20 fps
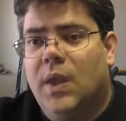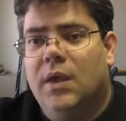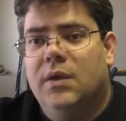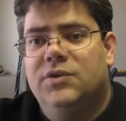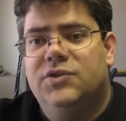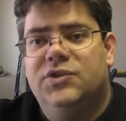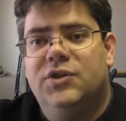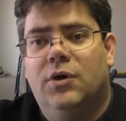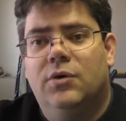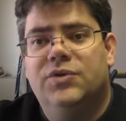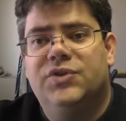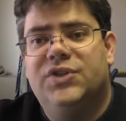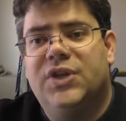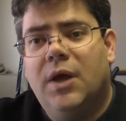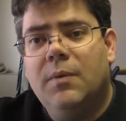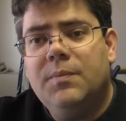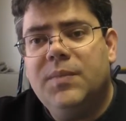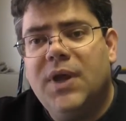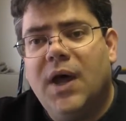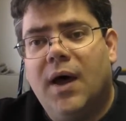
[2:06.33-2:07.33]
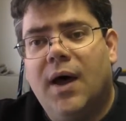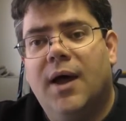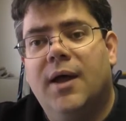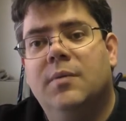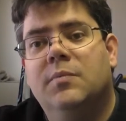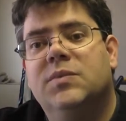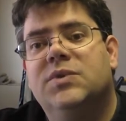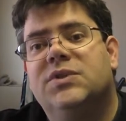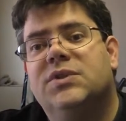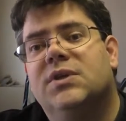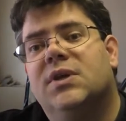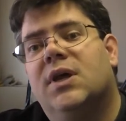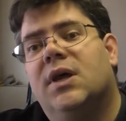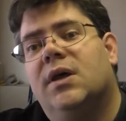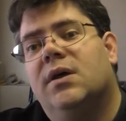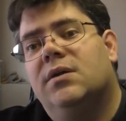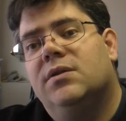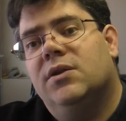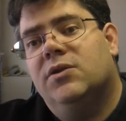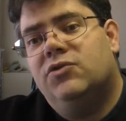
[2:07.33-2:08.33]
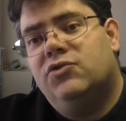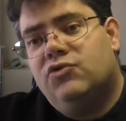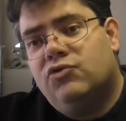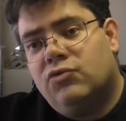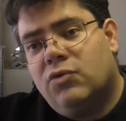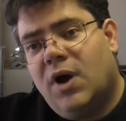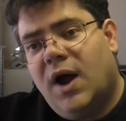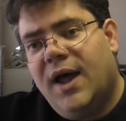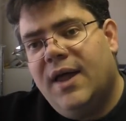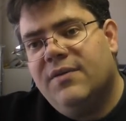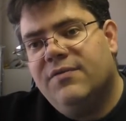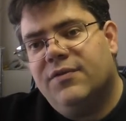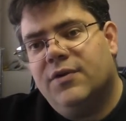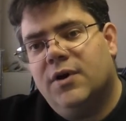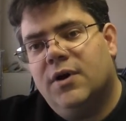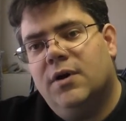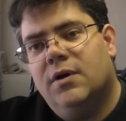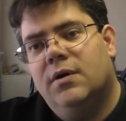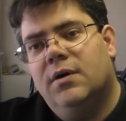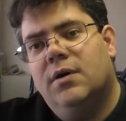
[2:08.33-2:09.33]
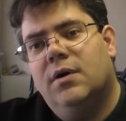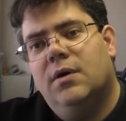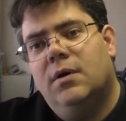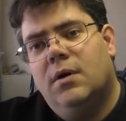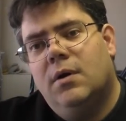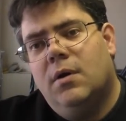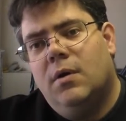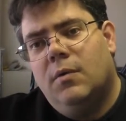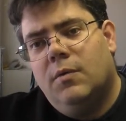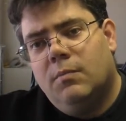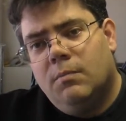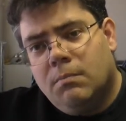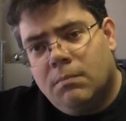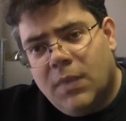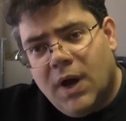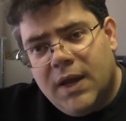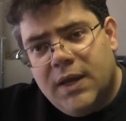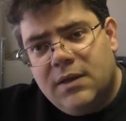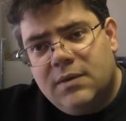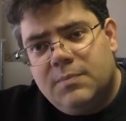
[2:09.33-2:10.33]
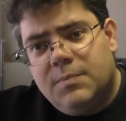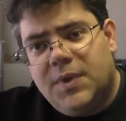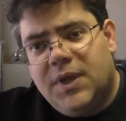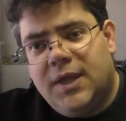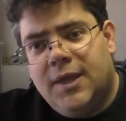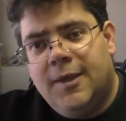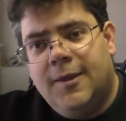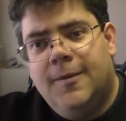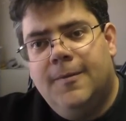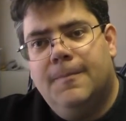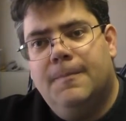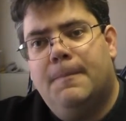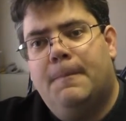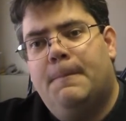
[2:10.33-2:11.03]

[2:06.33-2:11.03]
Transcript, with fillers: So sometimes the driver might be